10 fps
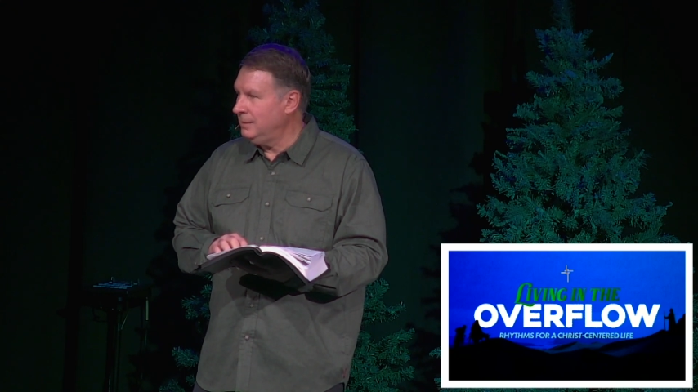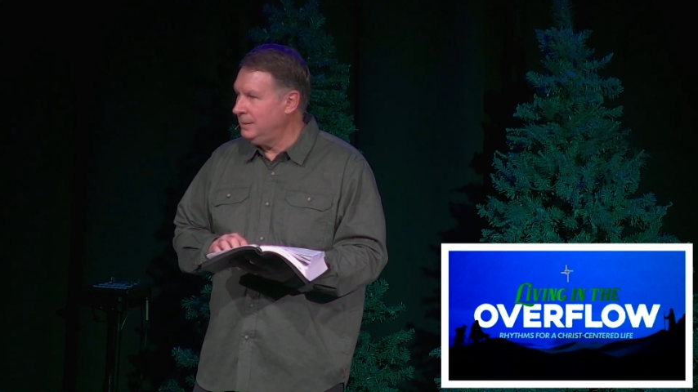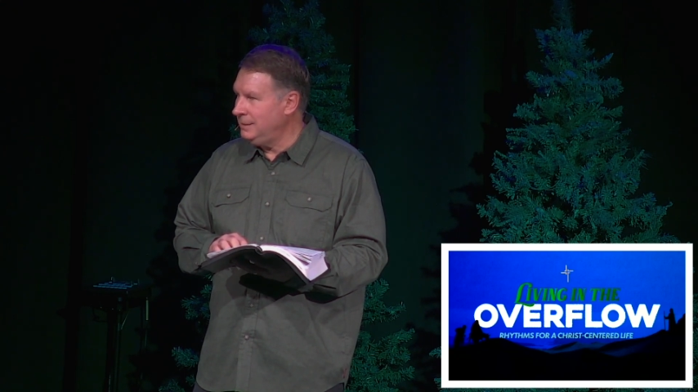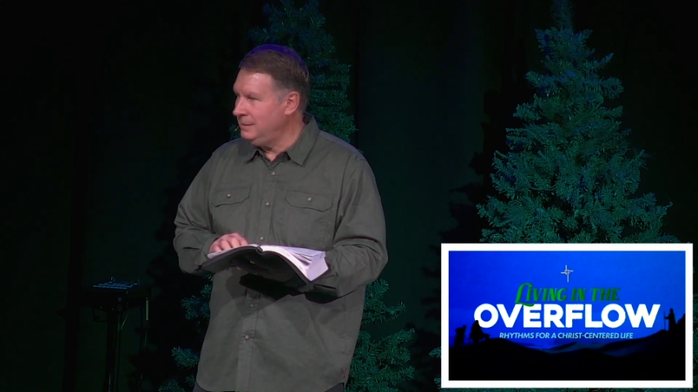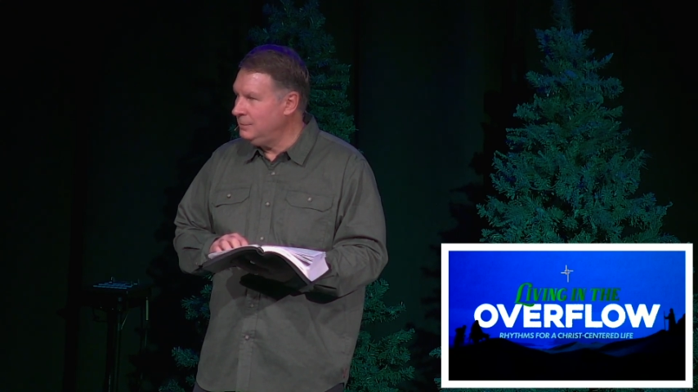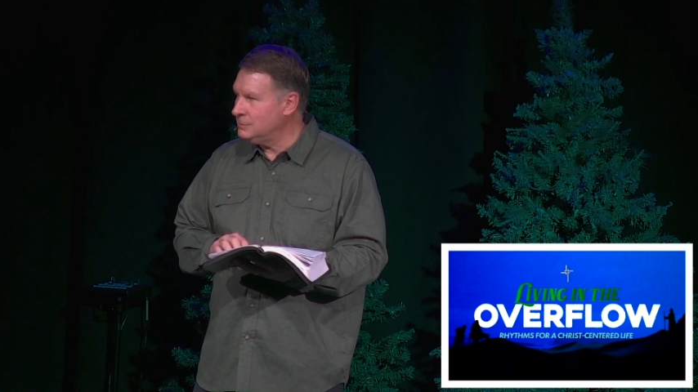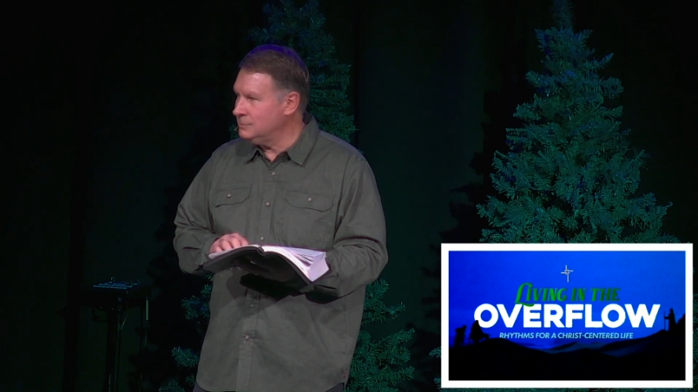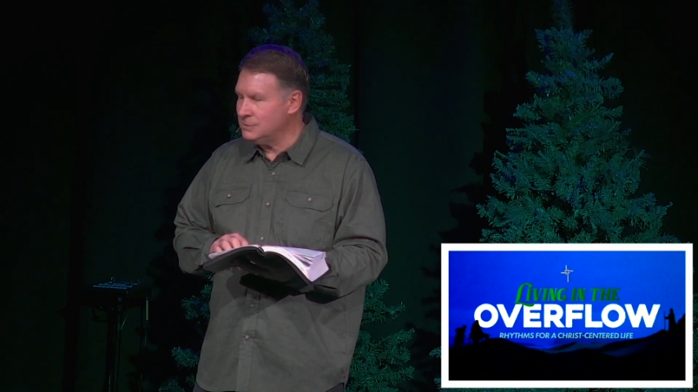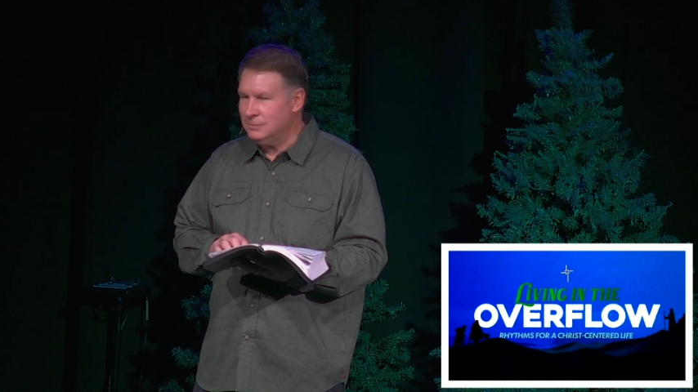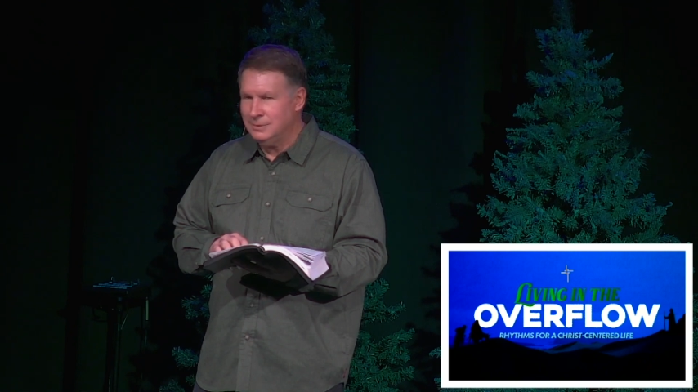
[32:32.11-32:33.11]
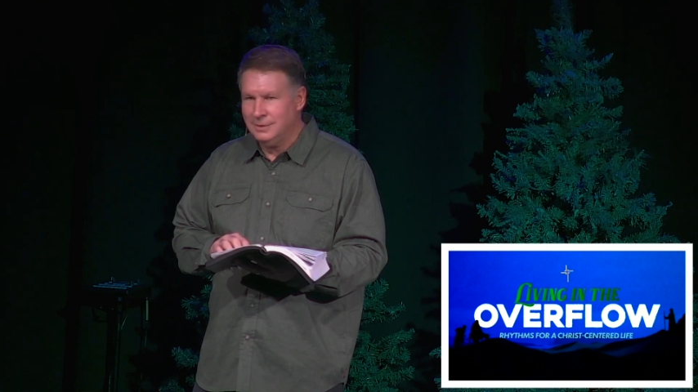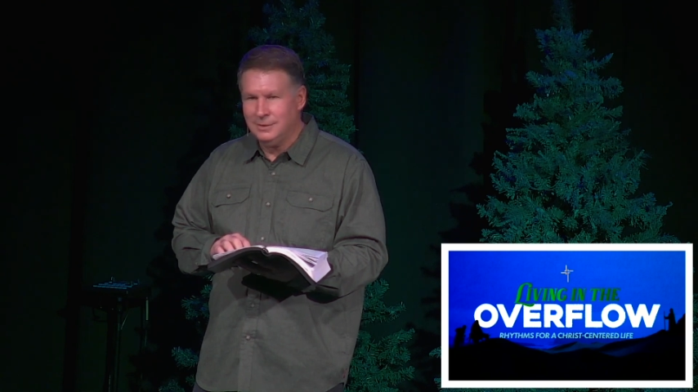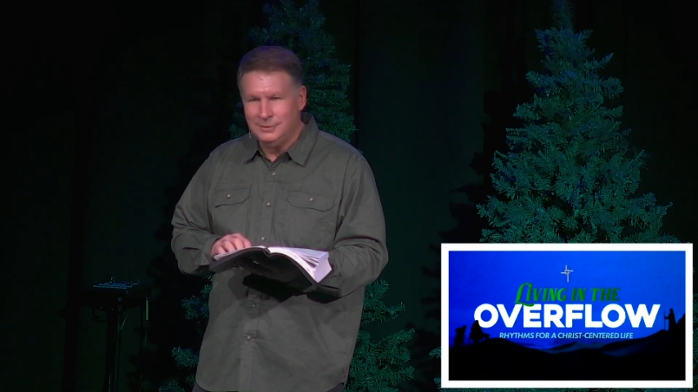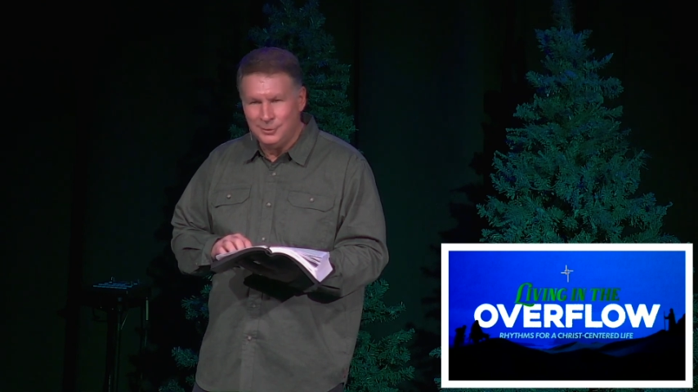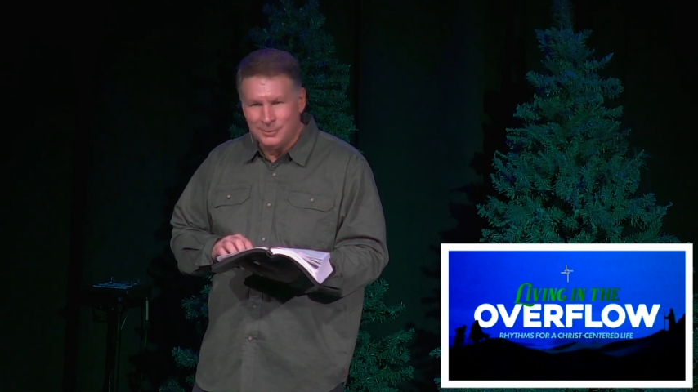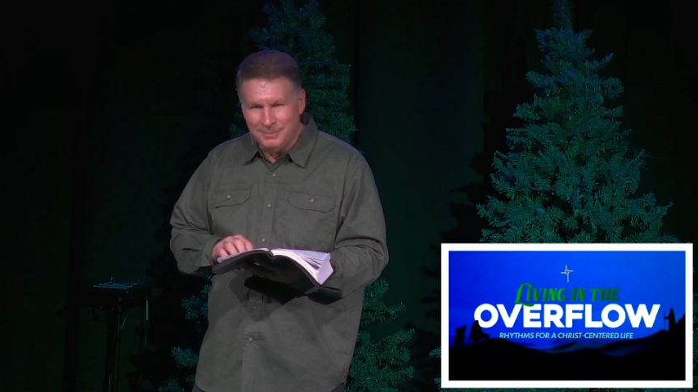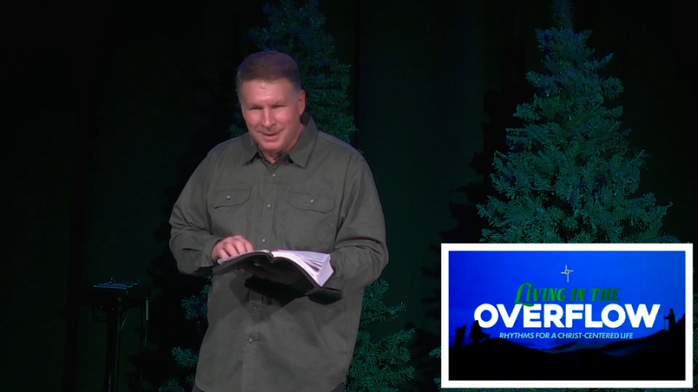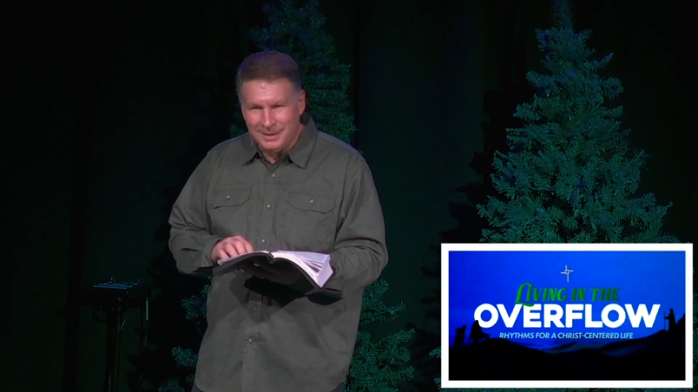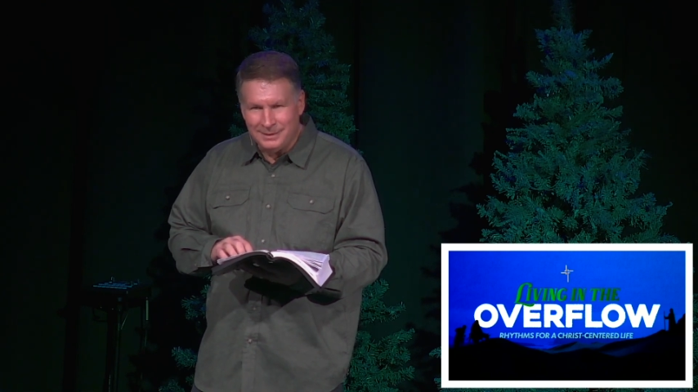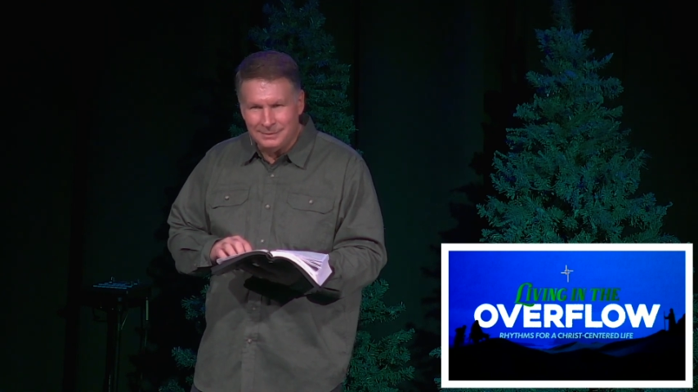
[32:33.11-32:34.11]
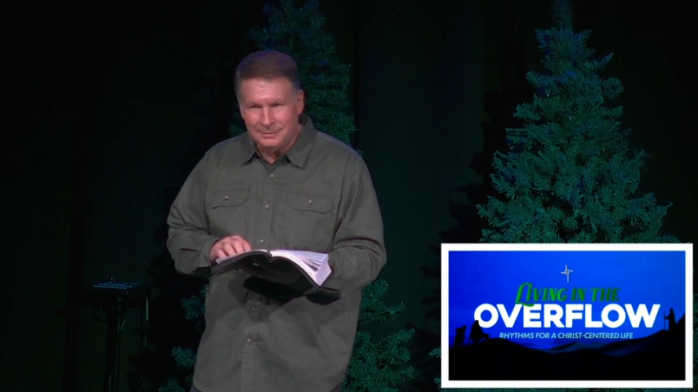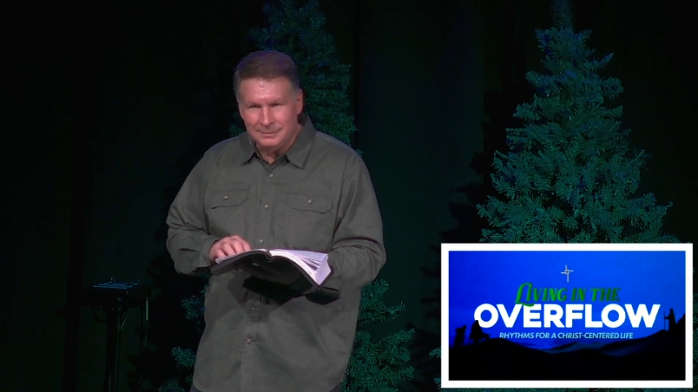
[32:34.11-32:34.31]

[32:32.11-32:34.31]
And he knows what's going on in your mind.